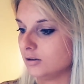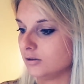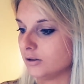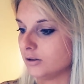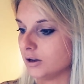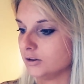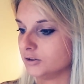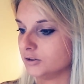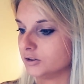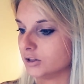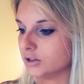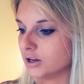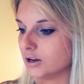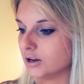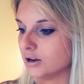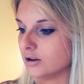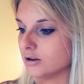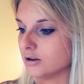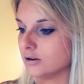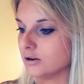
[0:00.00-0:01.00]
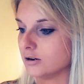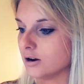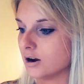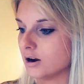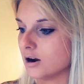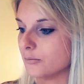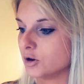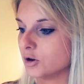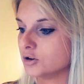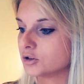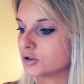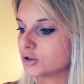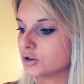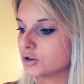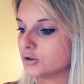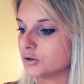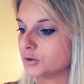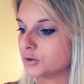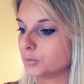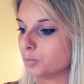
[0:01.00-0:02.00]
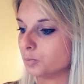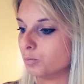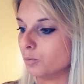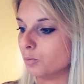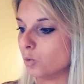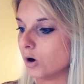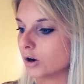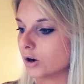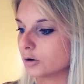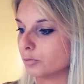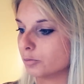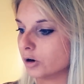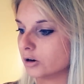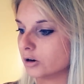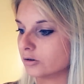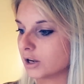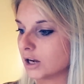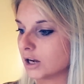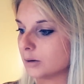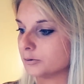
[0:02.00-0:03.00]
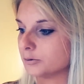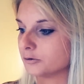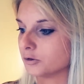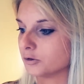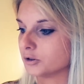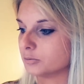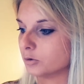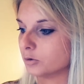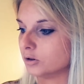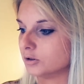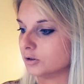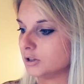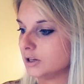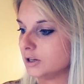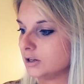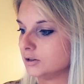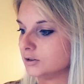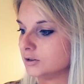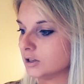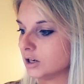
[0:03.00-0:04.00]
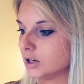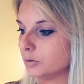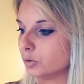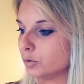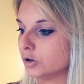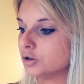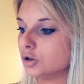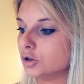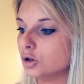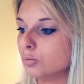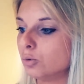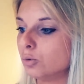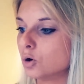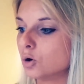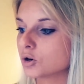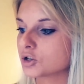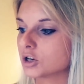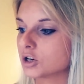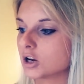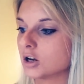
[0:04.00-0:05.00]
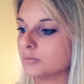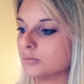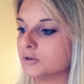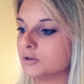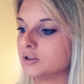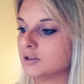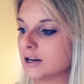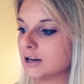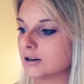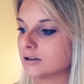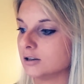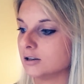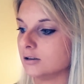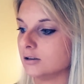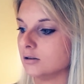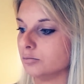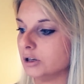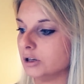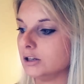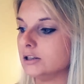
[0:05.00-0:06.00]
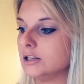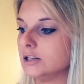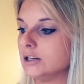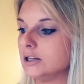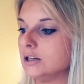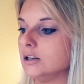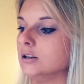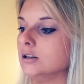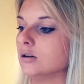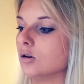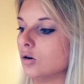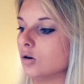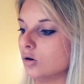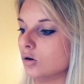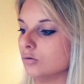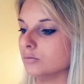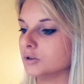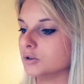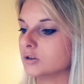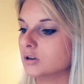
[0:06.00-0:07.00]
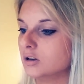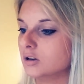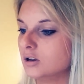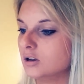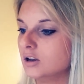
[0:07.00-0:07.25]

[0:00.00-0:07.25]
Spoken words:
They said, I usually use water bottle caps for the small teas, and I put 2 portion cups stacked in the big tea homes.